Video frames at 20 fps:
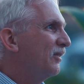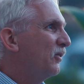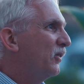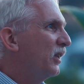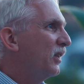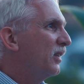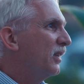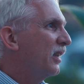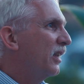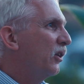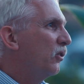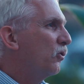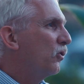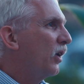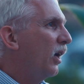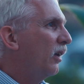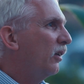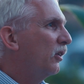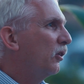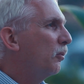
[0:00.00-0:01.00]
when the
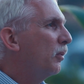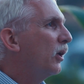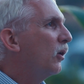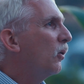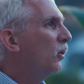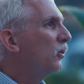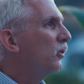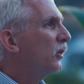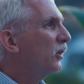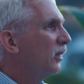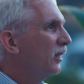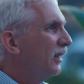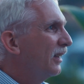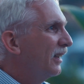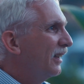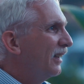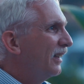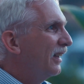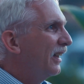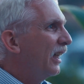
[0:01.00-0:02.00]
kids got a little bit older
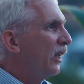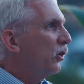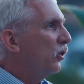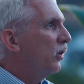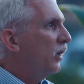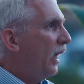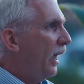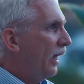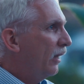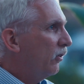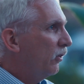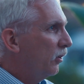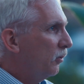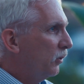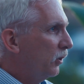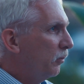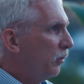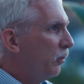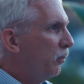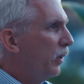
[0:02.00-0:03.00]
and could handle
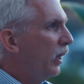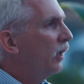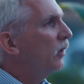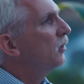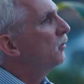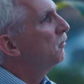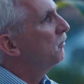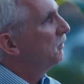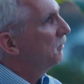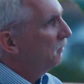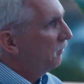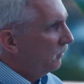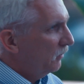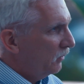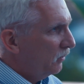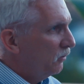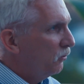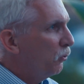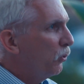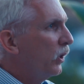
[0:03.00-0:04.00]
them a little bit better,
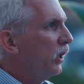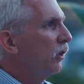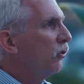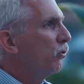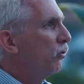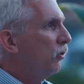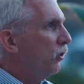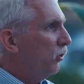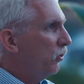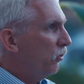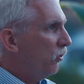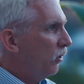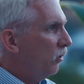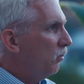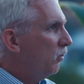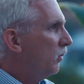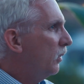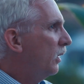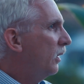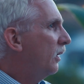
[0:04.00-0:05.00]
reintroduced
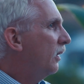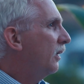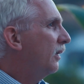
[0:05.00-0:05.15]
them.